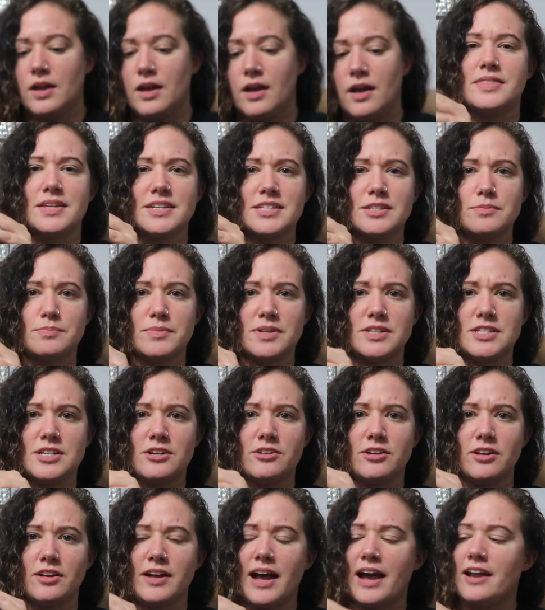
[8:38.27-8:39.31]
This
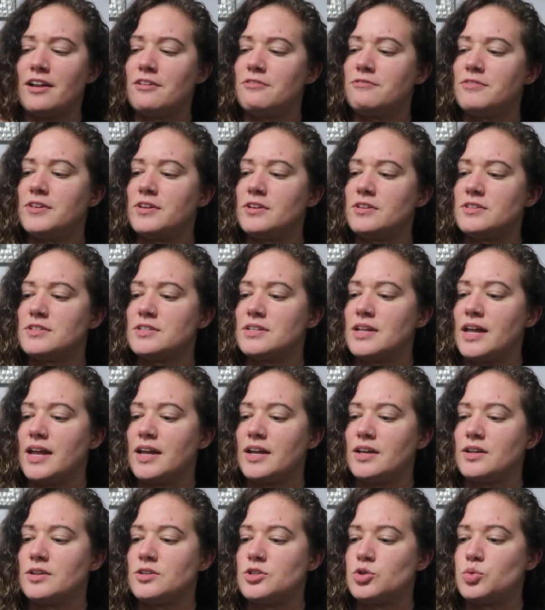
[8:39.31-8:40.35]
material kind of feels
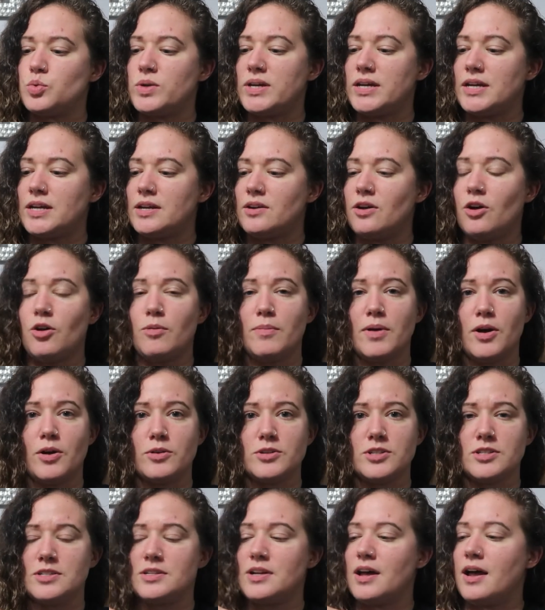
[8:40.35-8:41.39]
like tweed
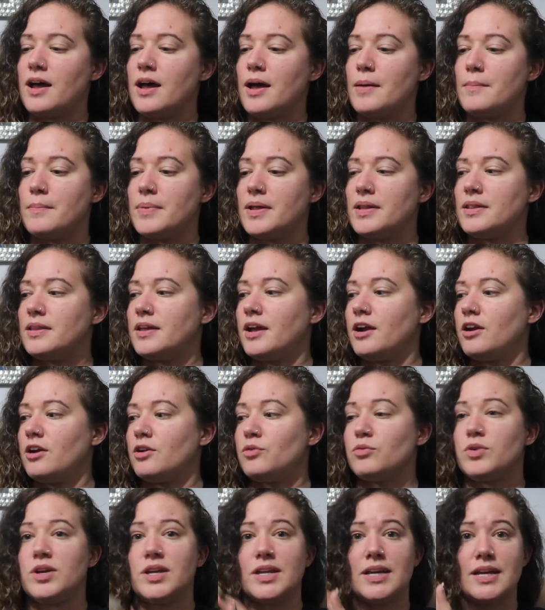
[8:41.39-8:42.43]
almost, but they're in
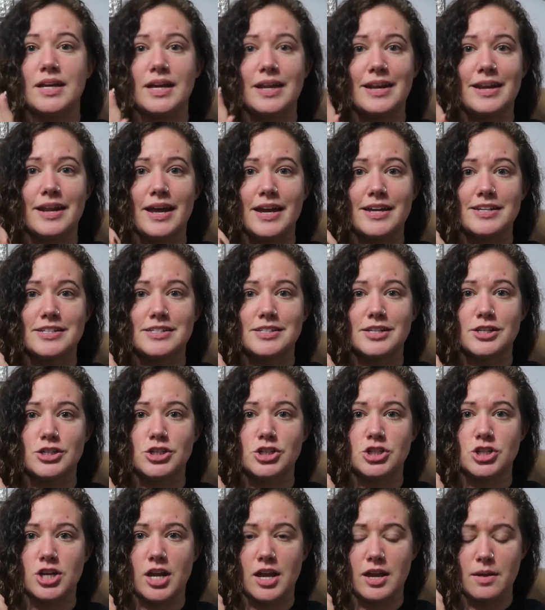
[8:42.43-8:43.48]
really nice
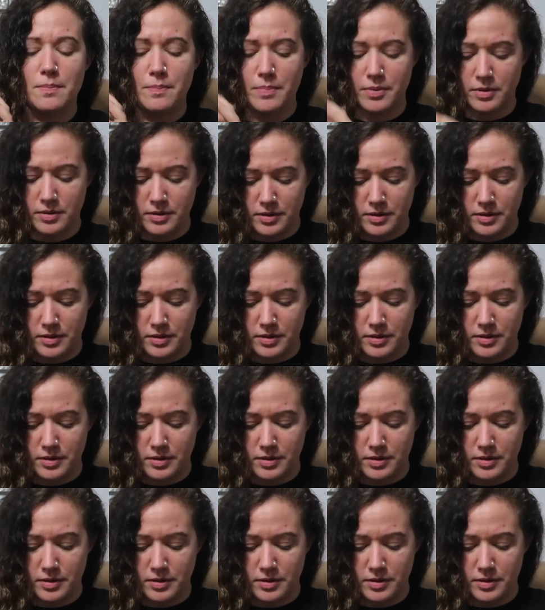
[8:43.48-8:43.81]
shape.